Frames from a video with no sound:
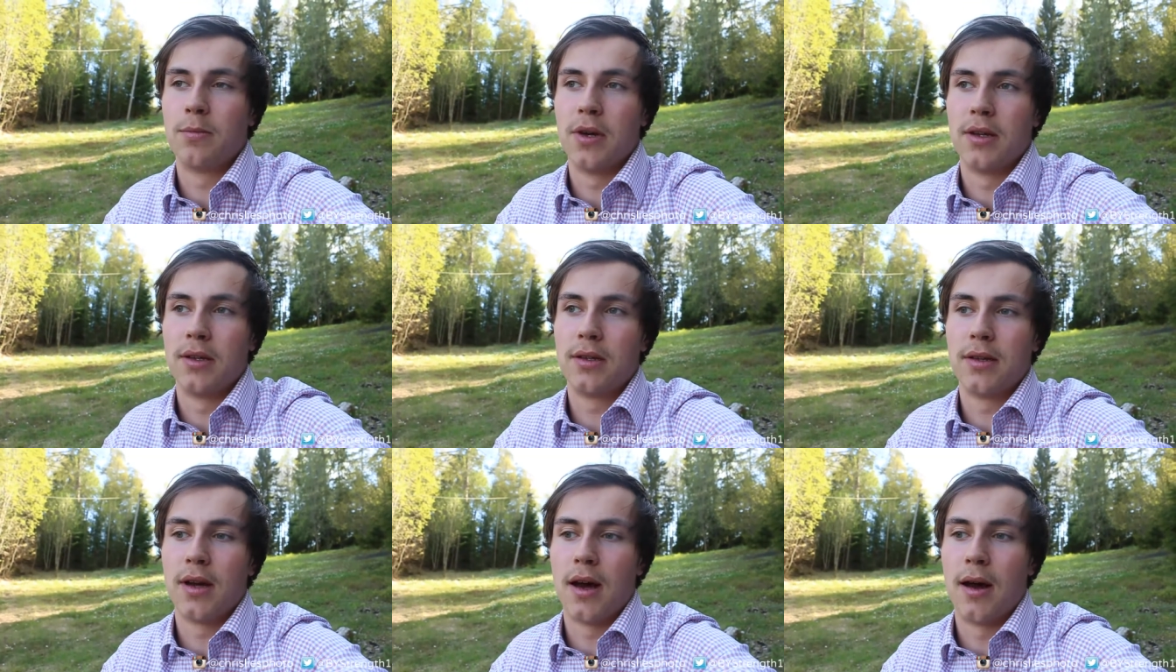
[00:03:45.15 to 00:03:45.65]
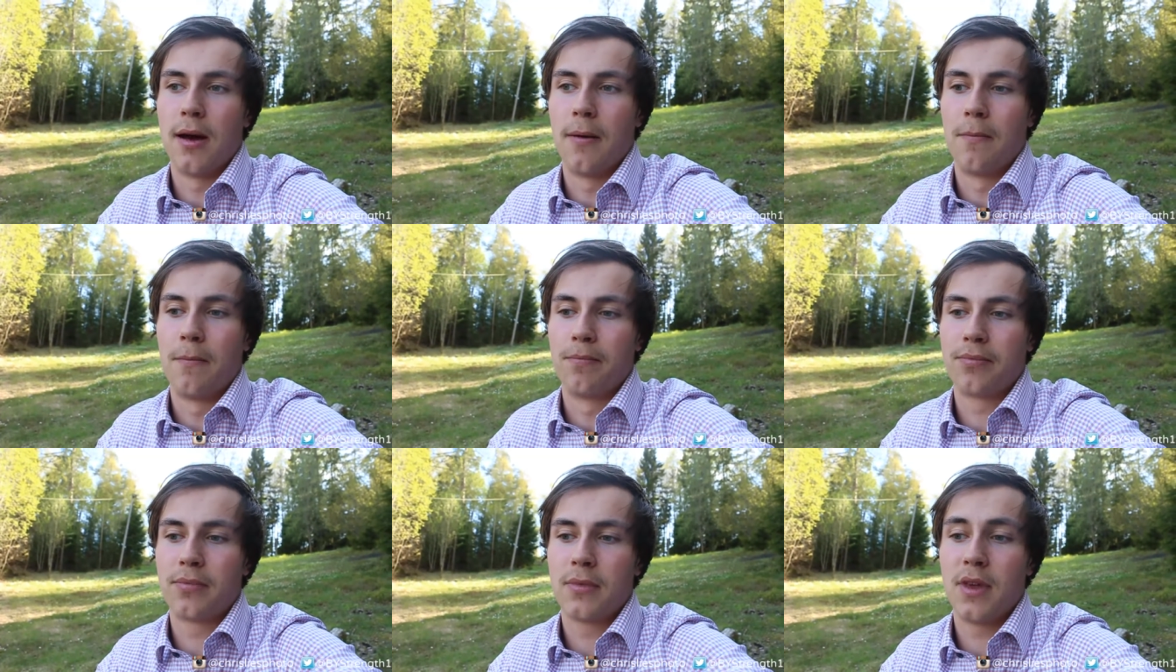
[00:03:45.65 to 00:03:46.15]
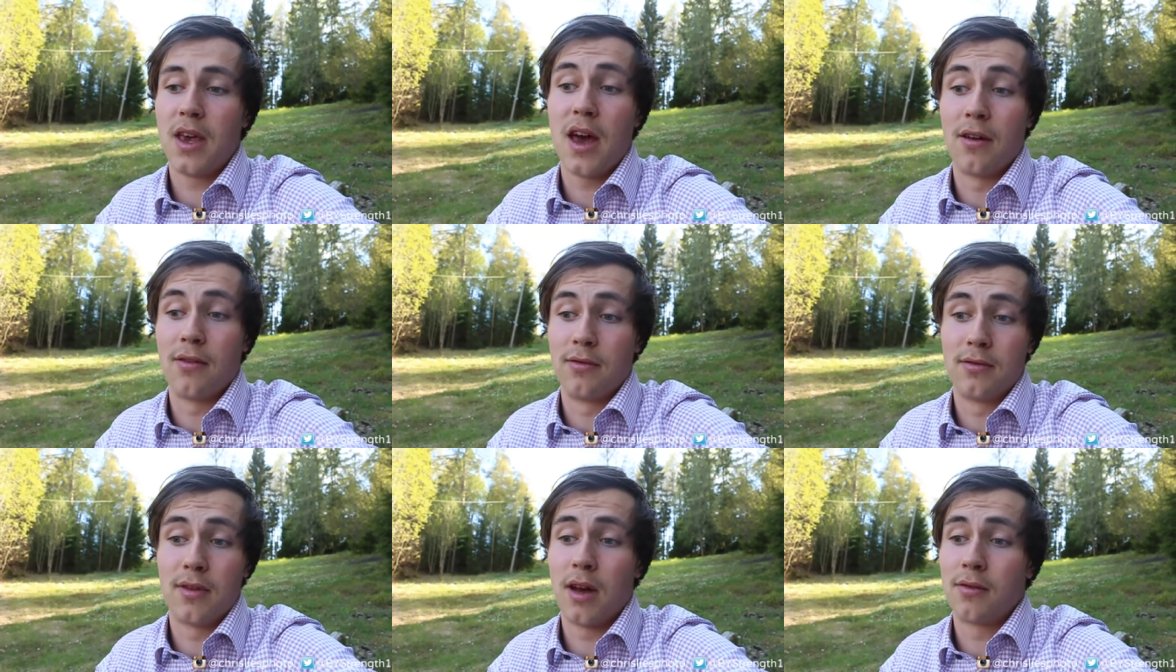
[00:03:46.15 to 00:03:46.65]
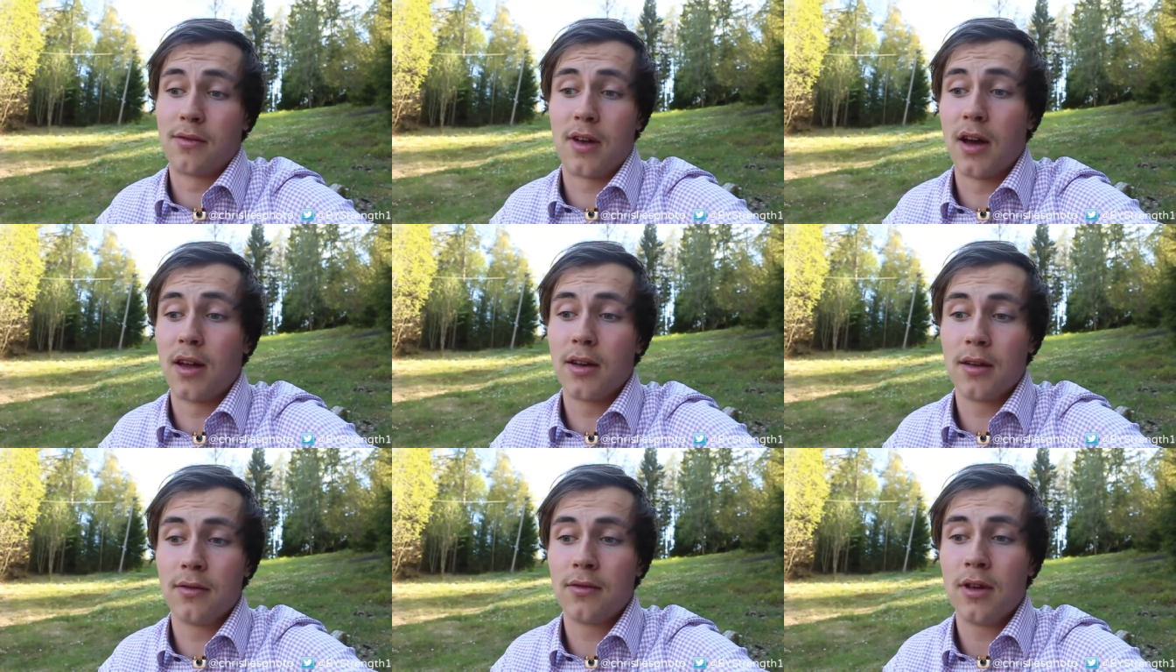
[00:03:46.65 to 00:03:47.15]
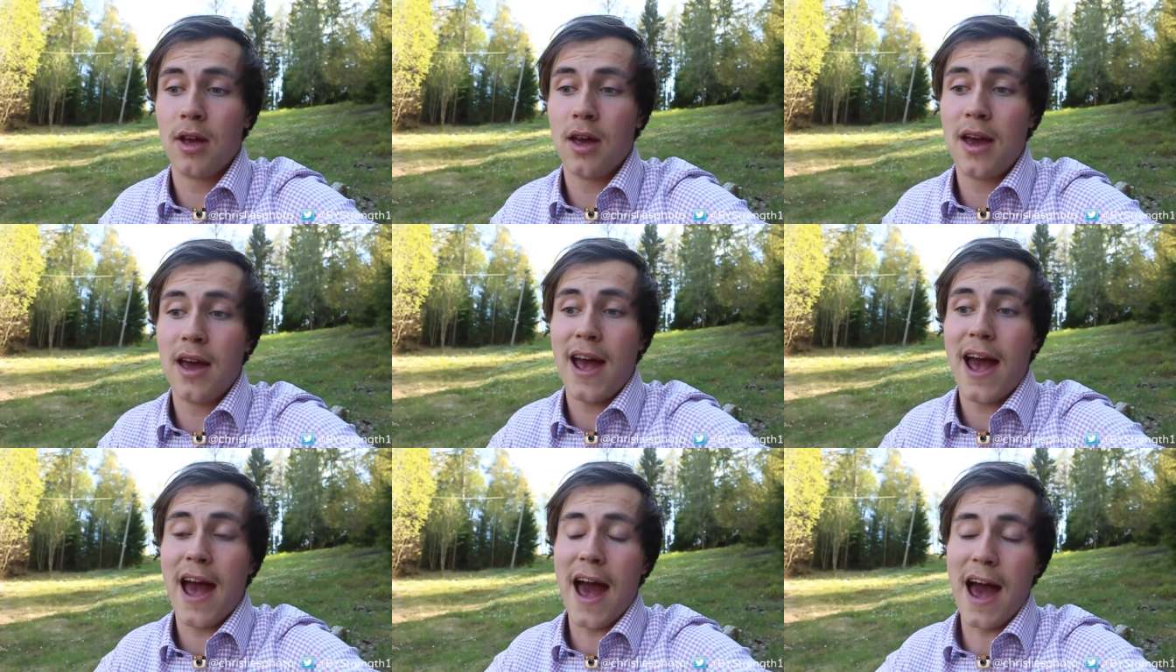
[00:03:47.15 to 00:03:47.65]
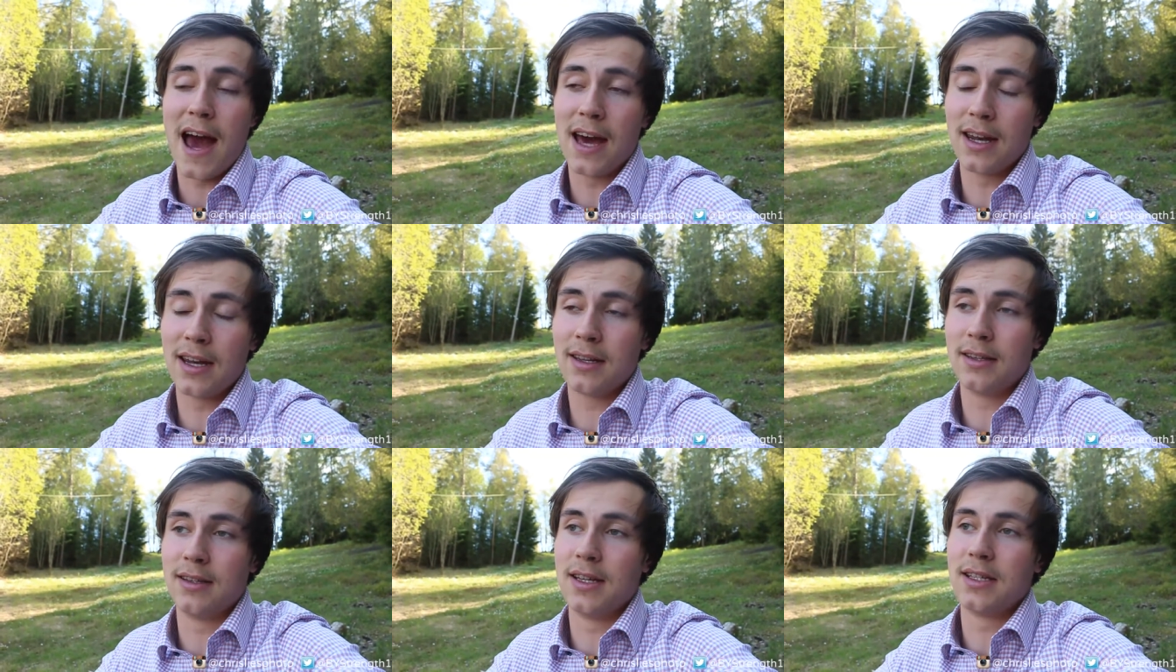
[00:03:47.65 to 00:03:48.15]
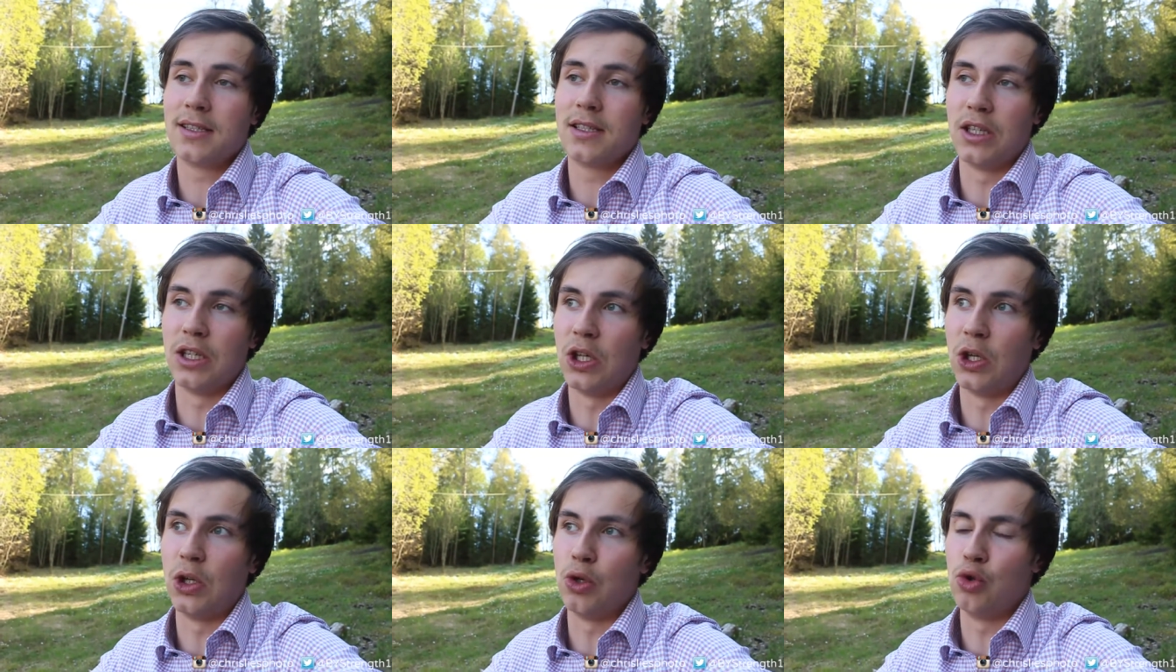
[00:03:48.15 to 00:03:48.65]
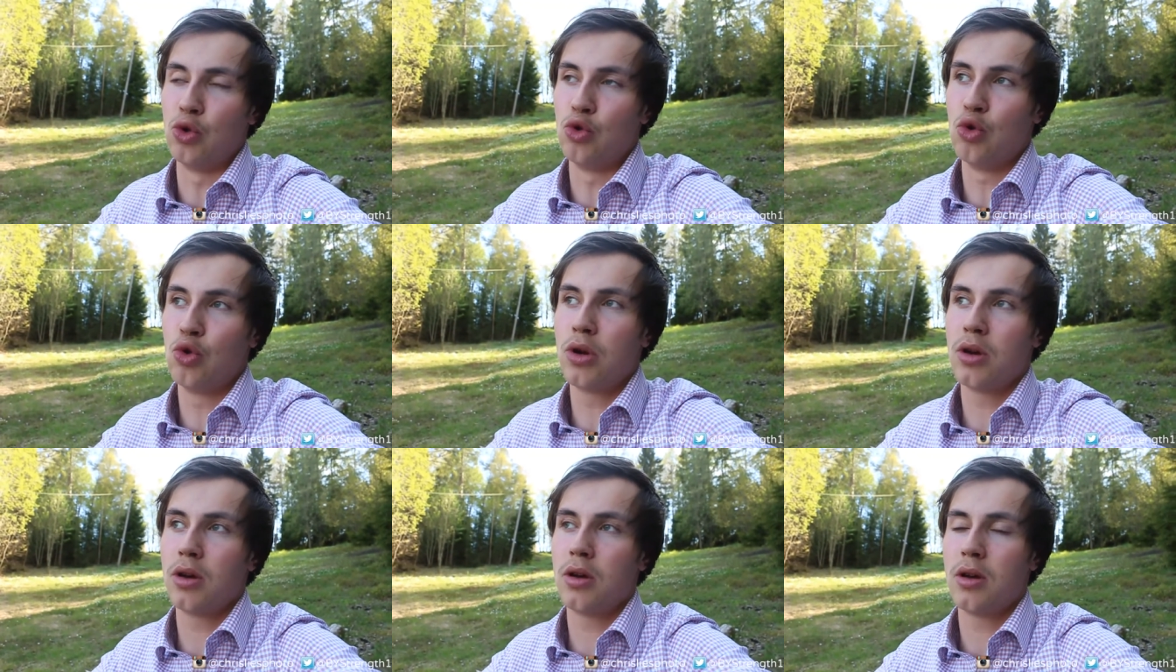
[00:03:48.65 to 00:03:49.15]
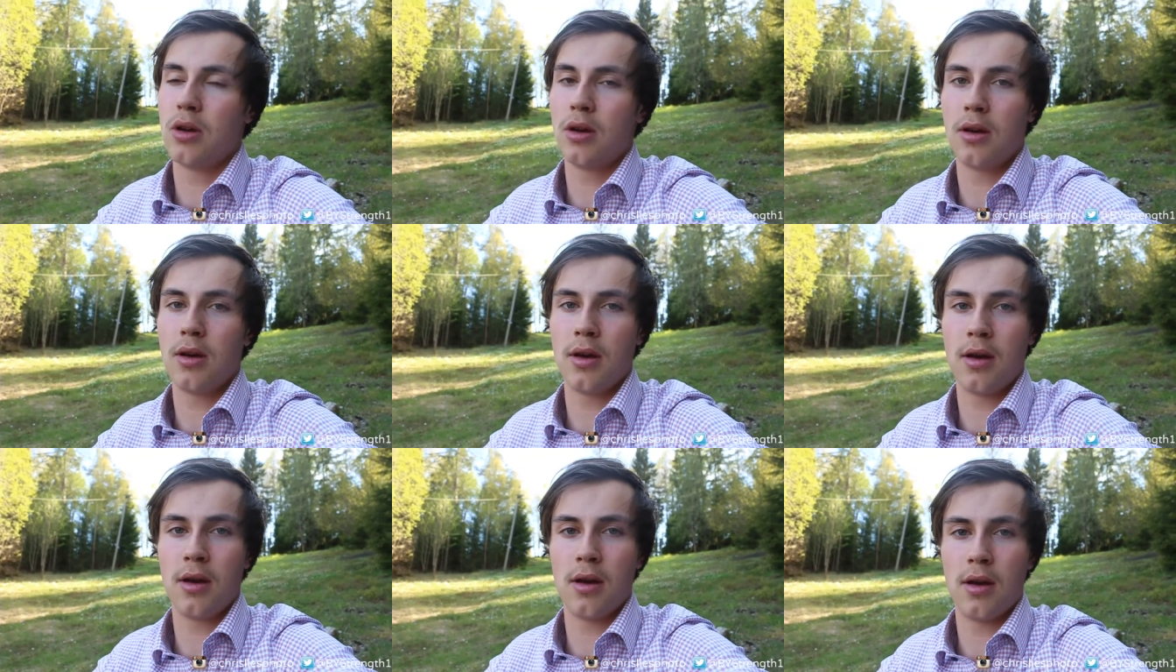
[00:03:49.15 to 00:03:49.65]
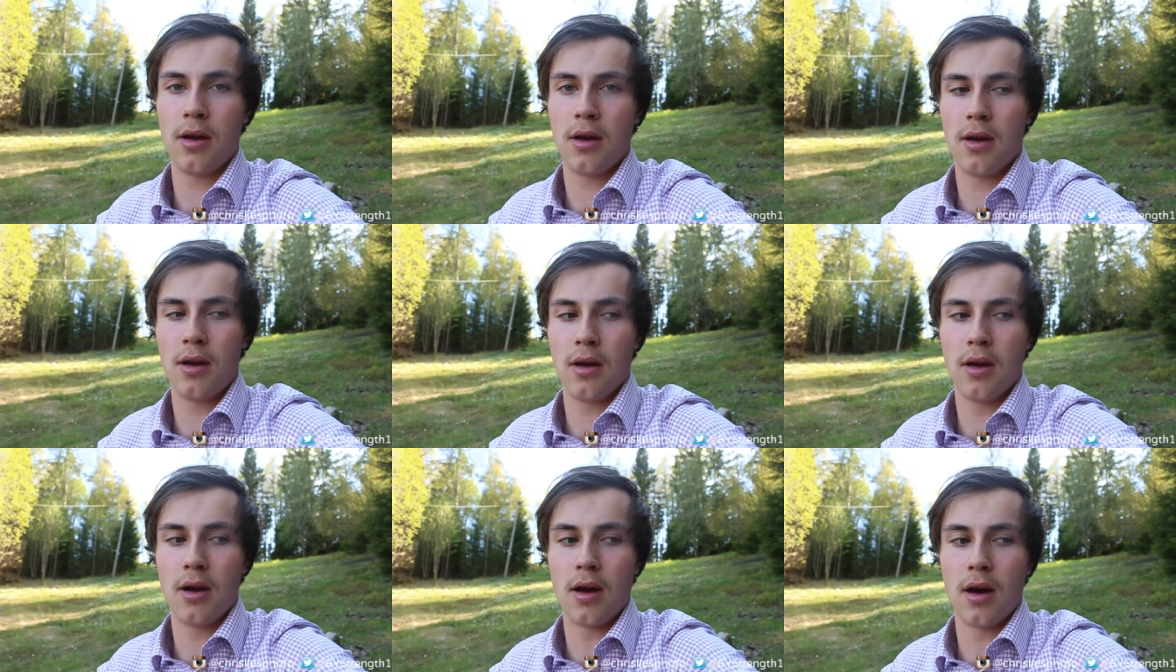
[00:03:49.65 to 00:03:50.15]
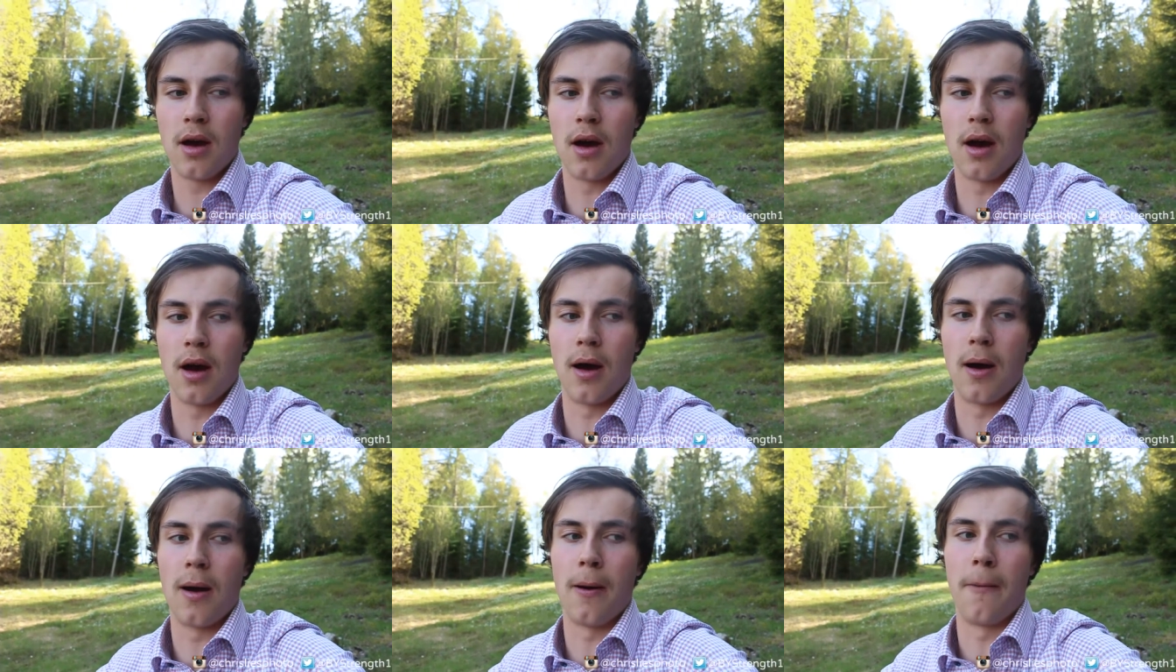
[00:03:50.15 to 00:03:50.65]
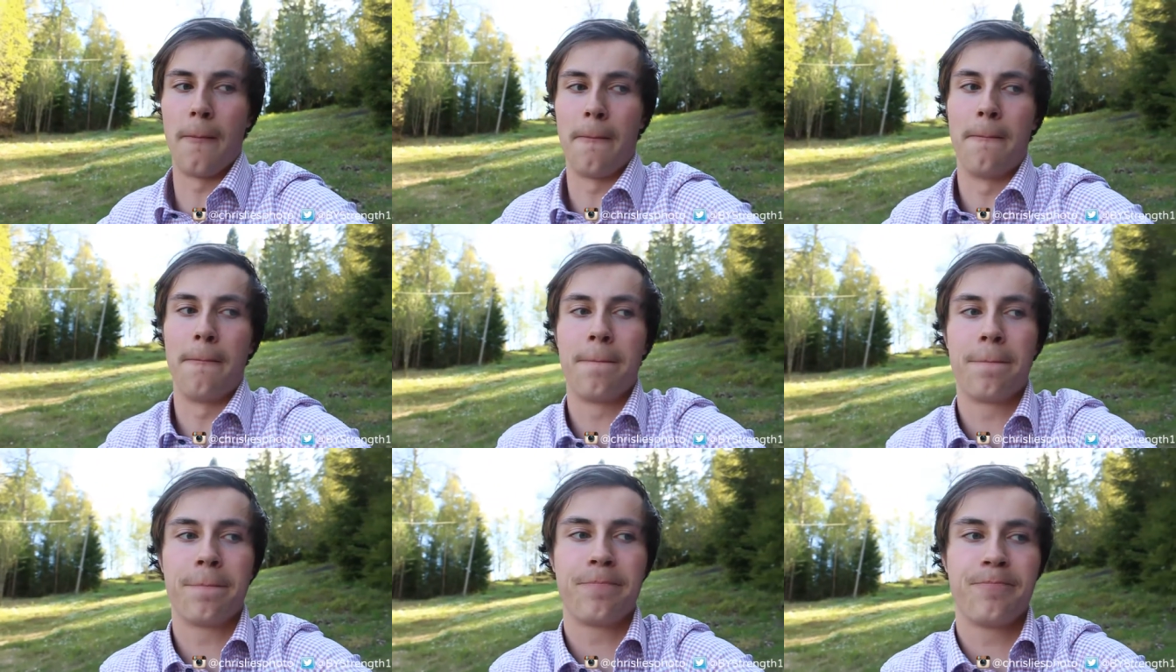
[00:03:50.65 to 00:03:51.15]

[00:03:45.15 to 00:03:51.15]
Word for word: But um, yeah, I've kind of added this new um,